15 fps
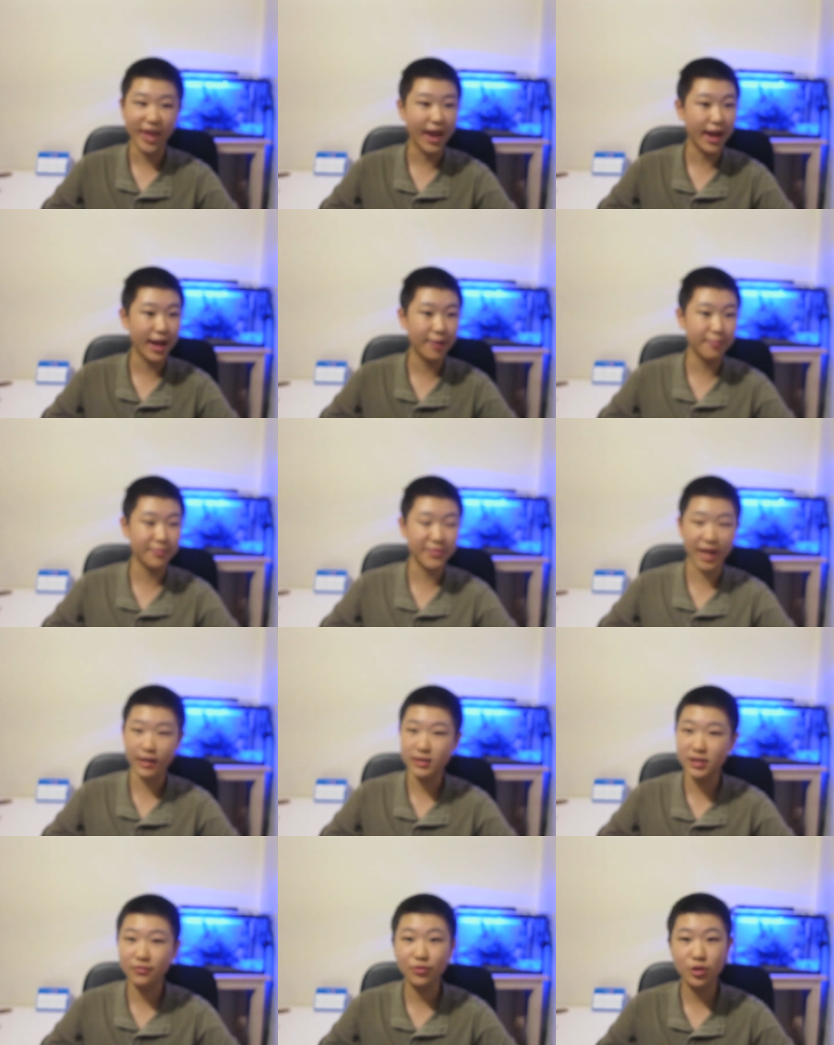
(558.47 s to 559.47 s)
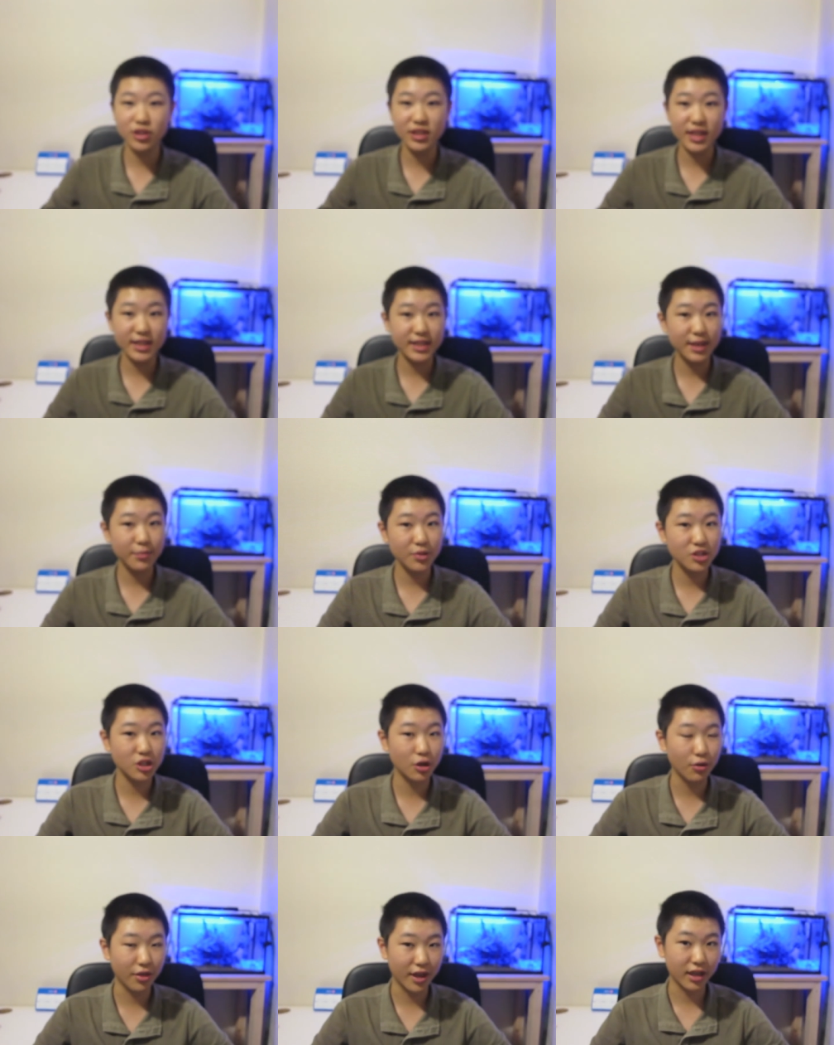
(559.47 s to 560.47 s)
And that's it for today's
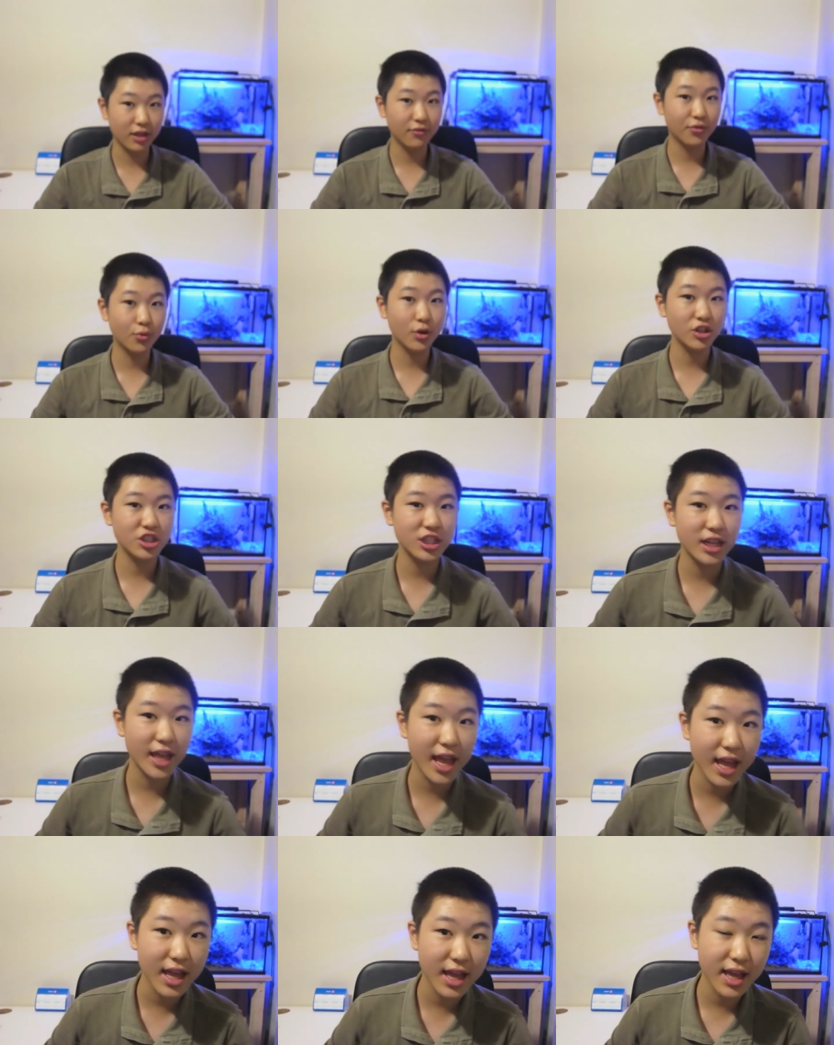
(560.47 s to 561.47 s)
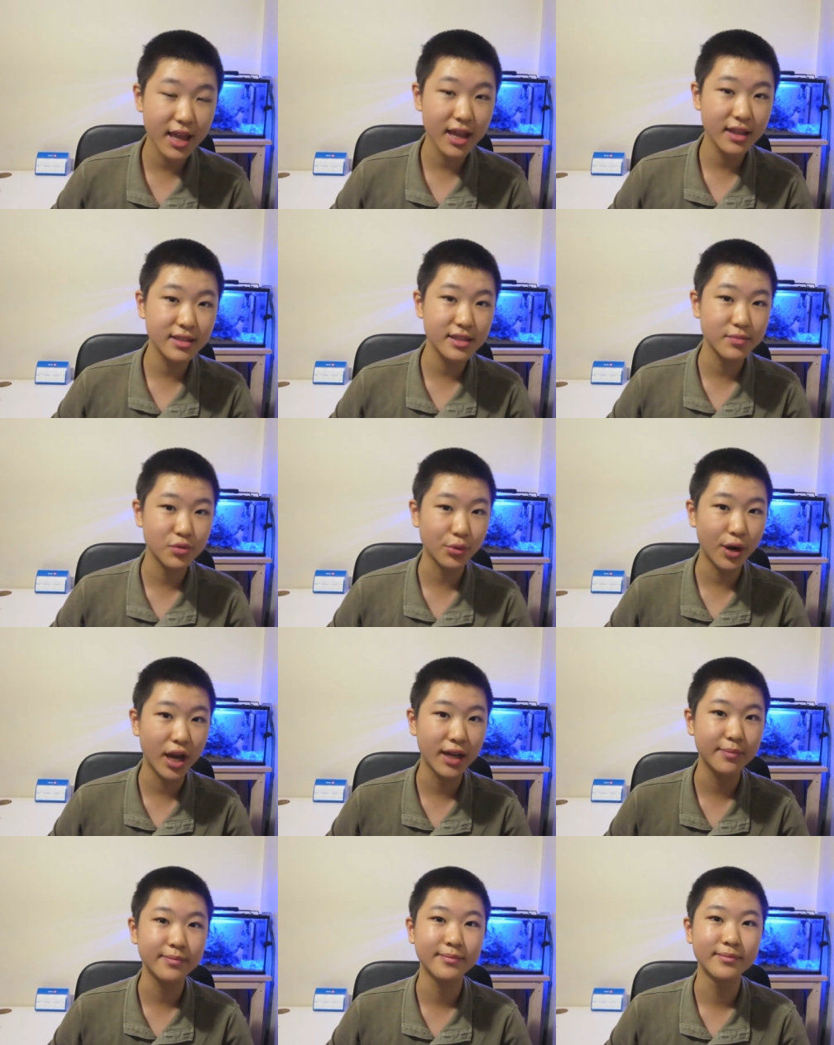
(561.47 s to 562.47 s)
episode. Thank you for watching again.
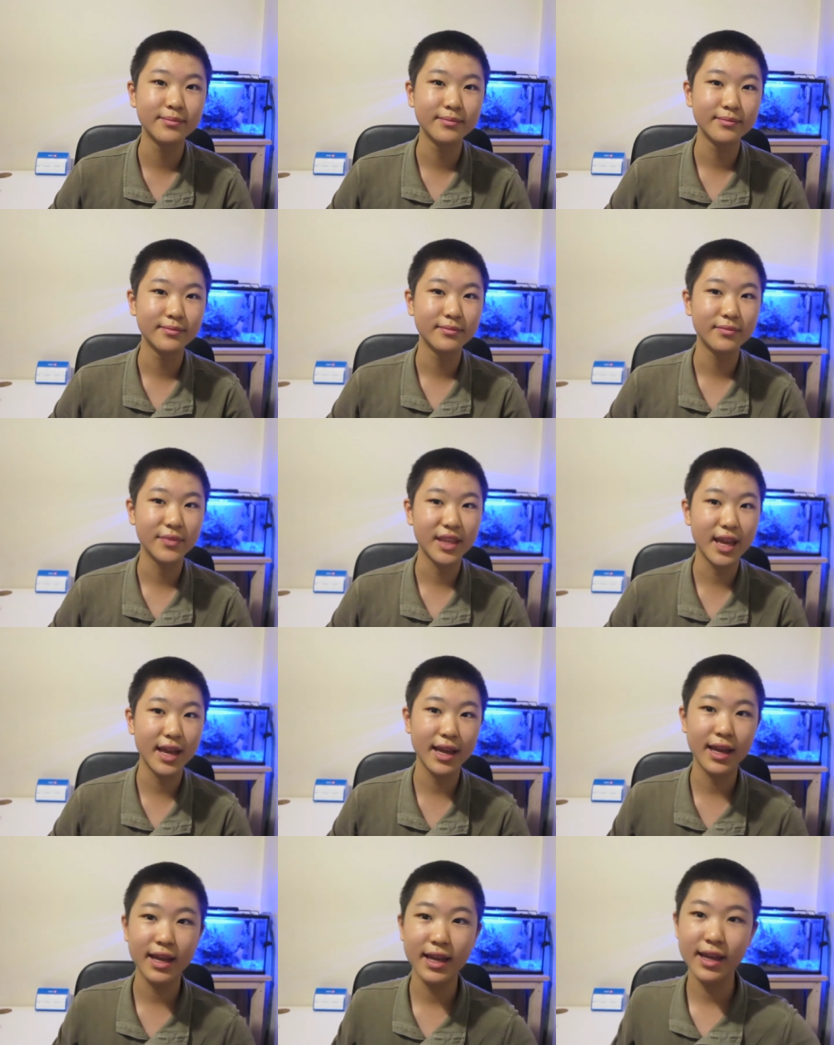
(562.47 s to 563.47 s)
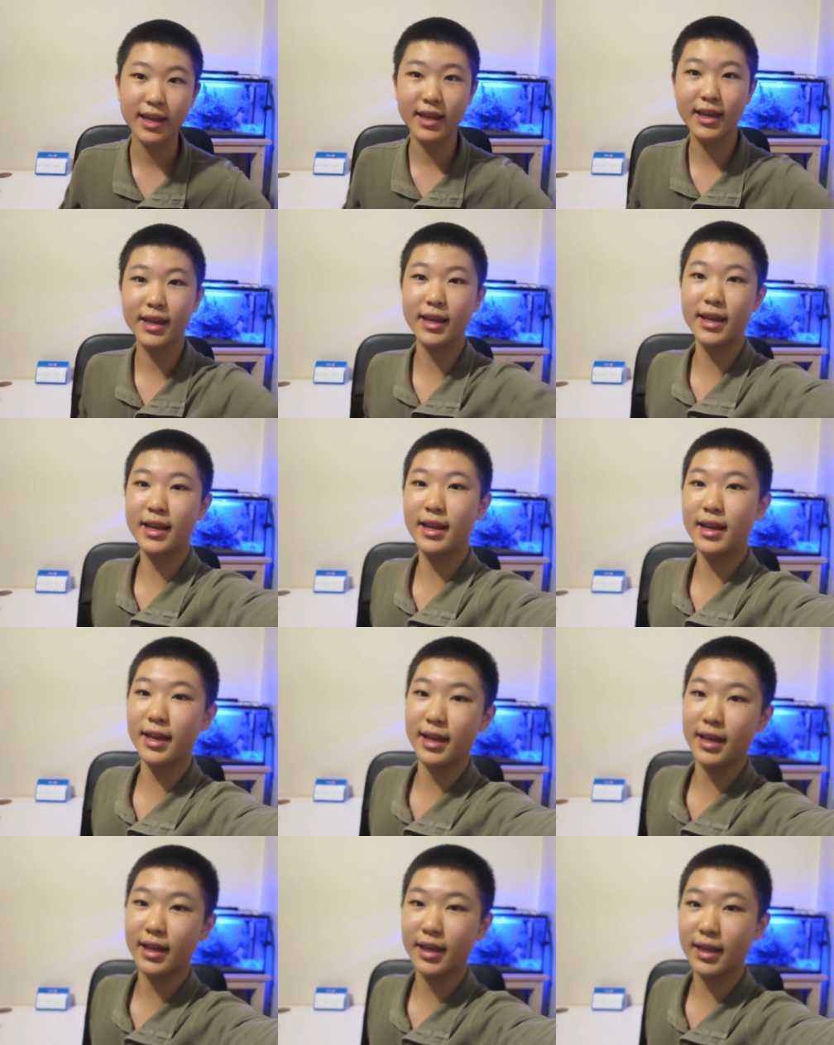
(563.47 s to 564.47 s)
Subscribe.
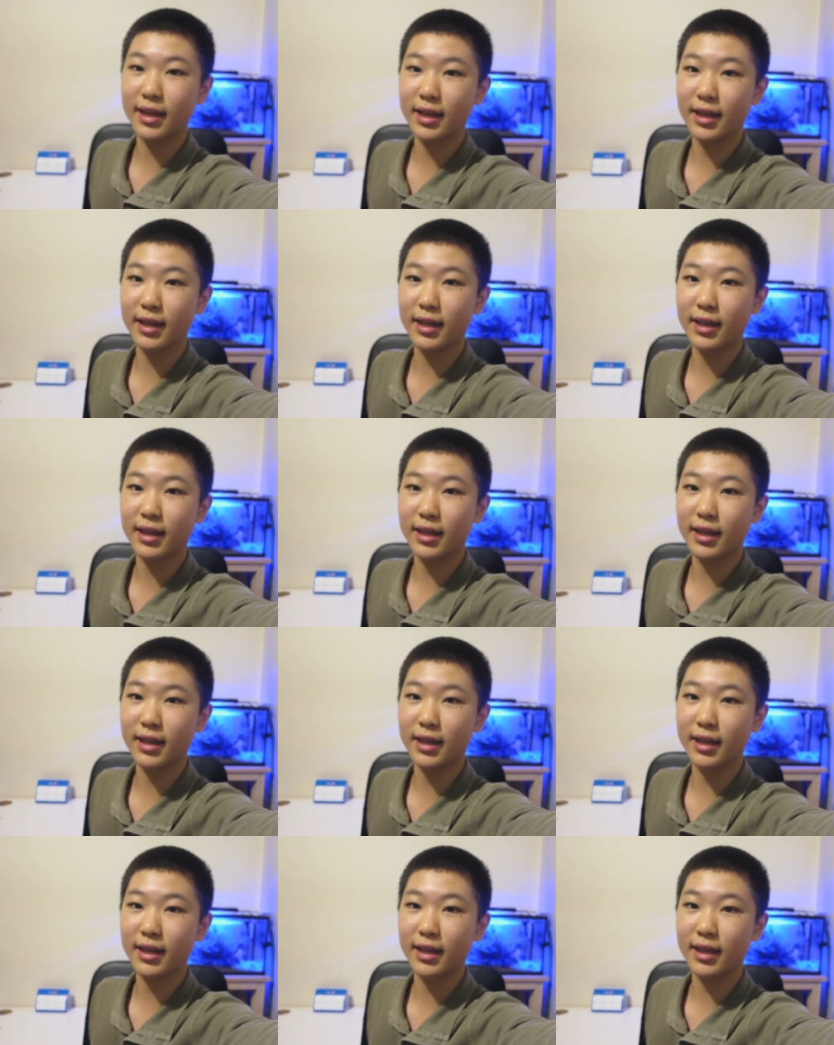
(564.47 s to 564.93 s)
Yay.